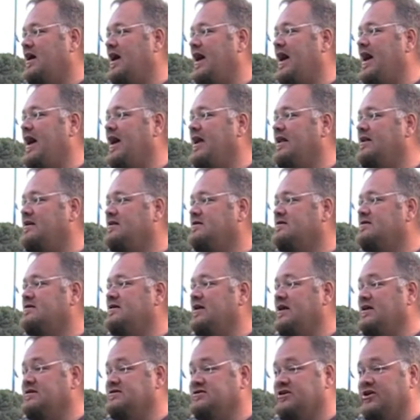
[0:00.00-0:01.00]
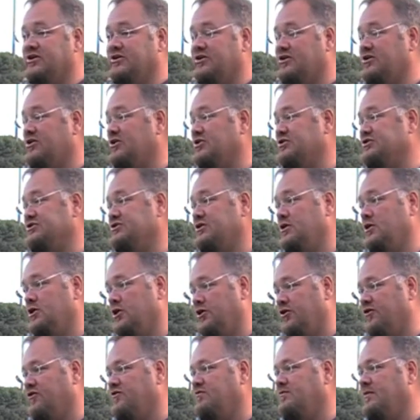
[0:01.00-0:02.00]
and it's going to cost a
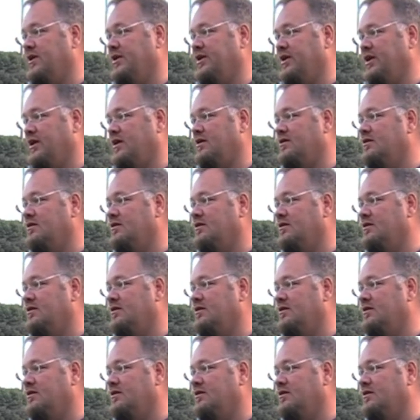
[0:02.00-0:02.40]
lot of money.